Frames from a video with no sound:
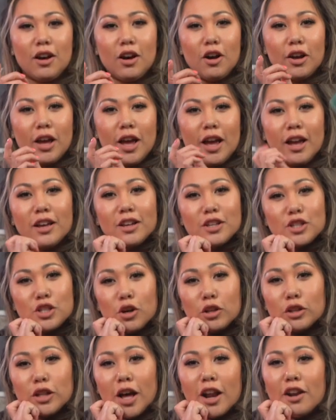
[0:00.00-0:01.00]
okay,
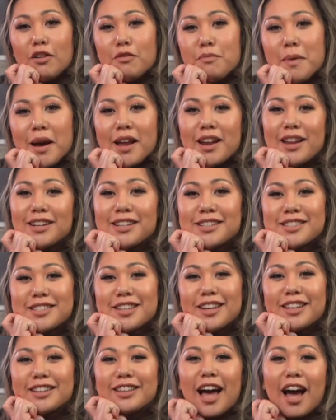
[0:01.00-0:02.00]
so a lot of medics
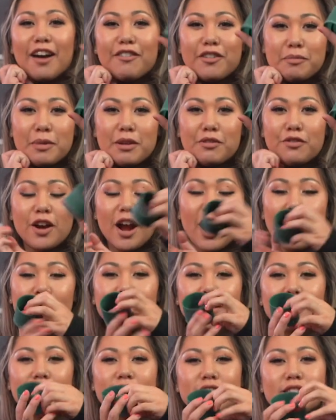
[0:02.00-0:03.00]
laugh at me for
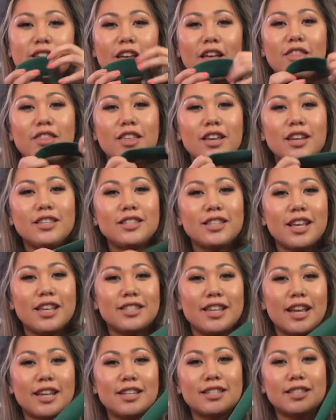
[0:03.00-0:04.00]
having this. This
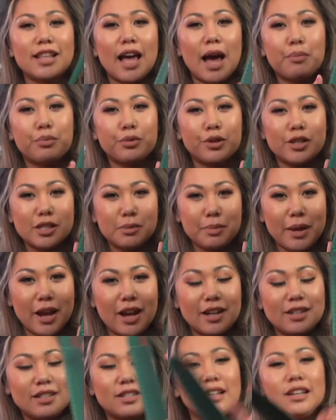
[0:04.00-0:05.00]
is a slap
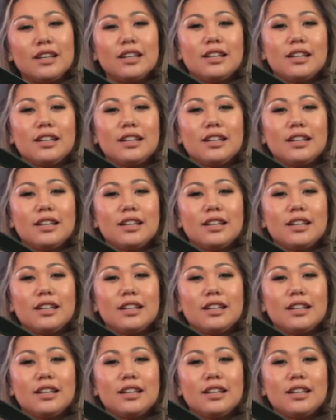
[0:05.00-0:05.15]
wristband.